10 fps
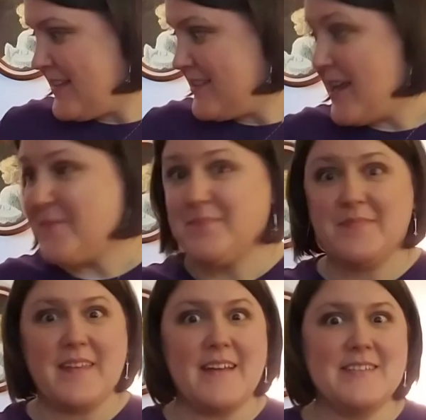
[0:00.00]
Yeah,
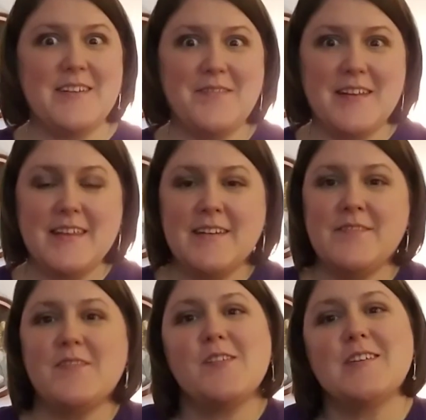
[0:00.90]
that's everything
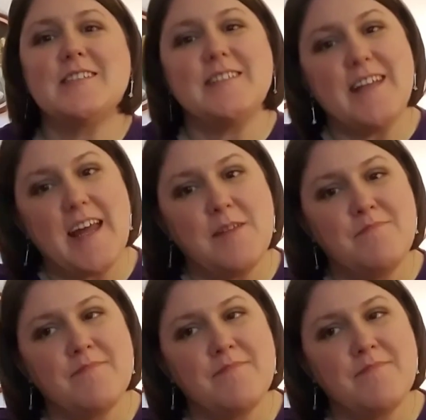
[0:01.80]
for today.